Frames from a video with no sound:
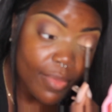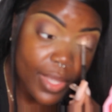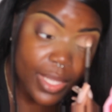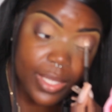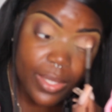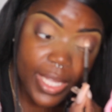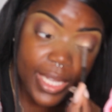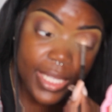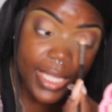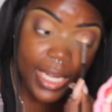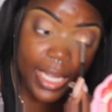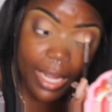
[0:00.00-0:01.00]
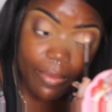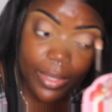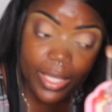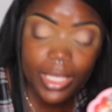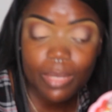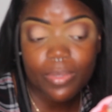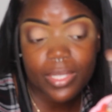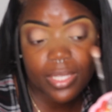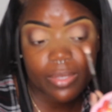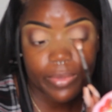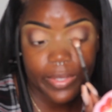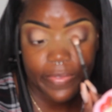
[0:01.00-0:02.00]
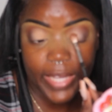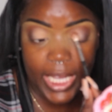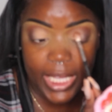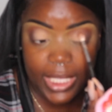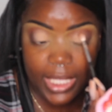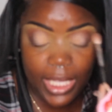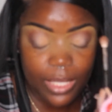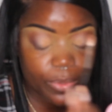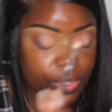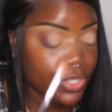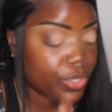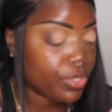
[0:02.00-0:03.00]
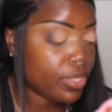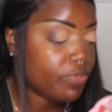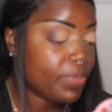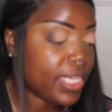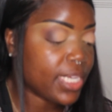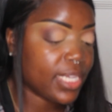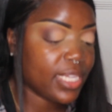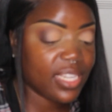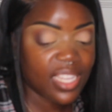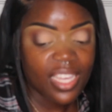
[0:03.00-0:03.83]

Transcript: So like I said, it got really explicit real fast, and that's where the turn off began.